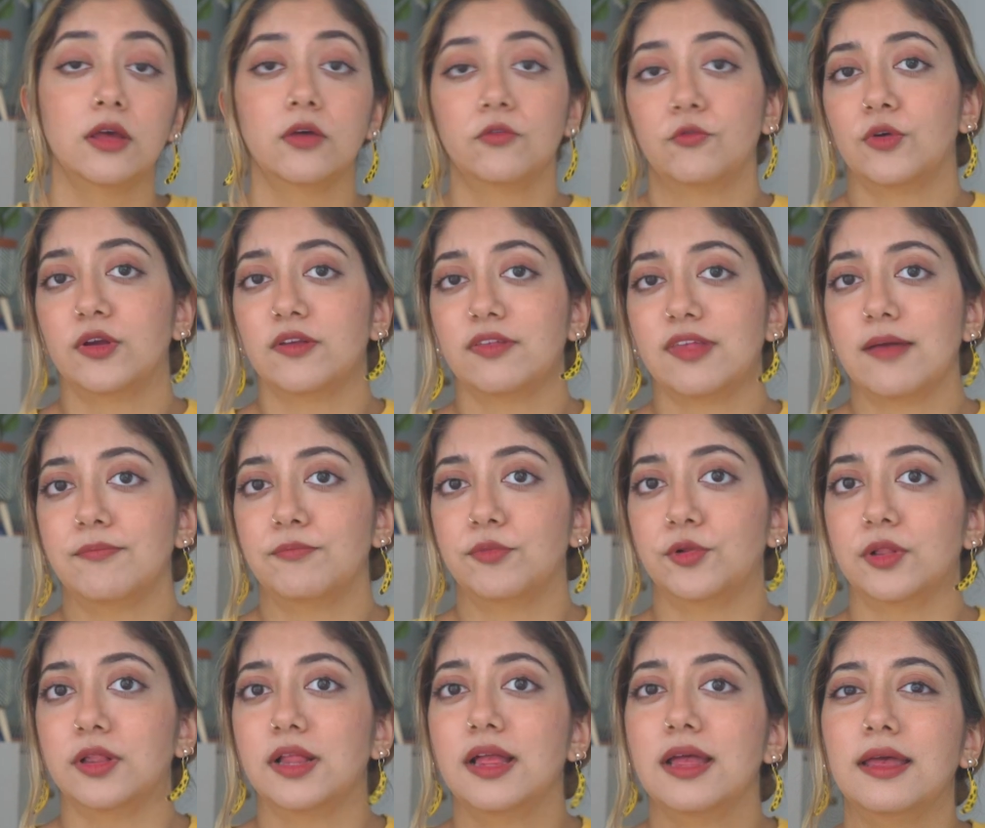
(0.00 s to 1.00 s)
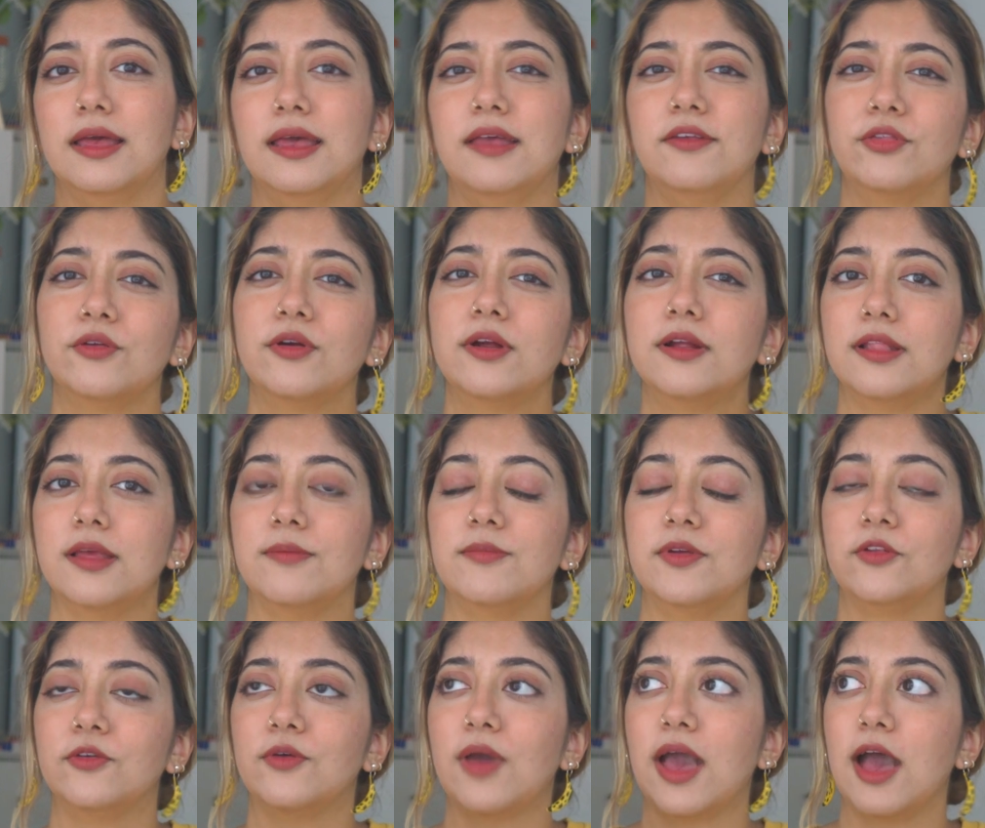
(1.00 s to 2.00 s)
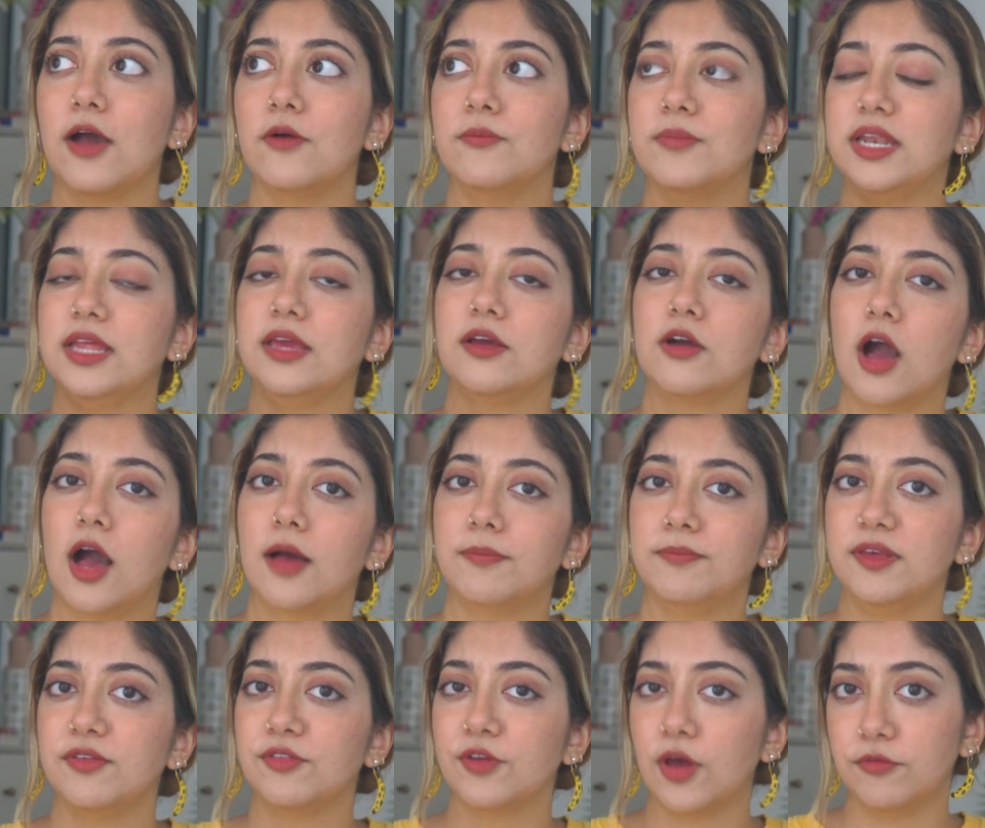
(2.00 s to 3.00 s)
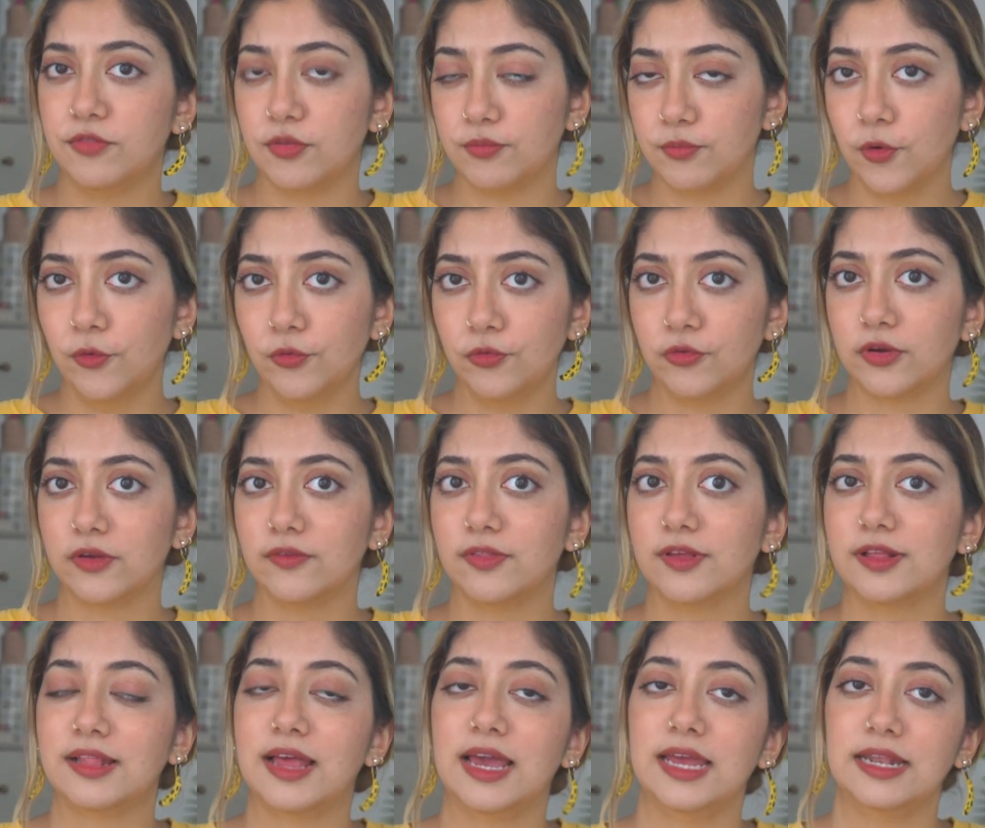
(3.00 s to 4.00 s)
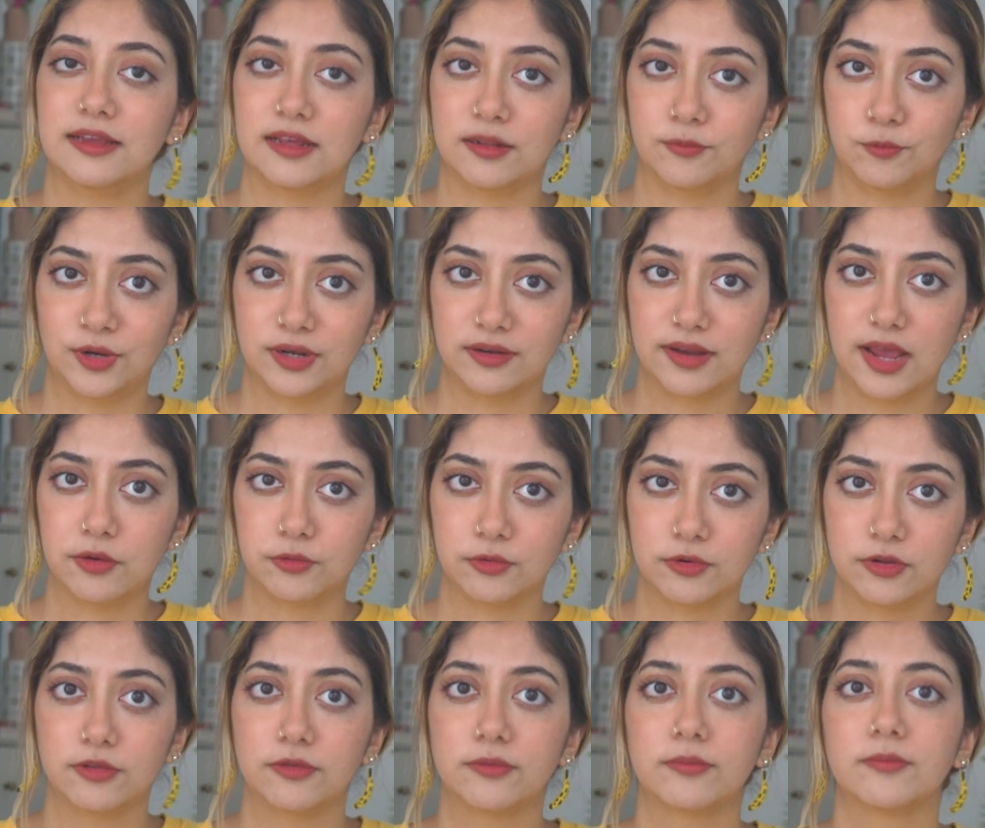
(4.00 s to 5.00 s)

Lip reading: For example, is there a limit to how many copies of the poster the client can print out?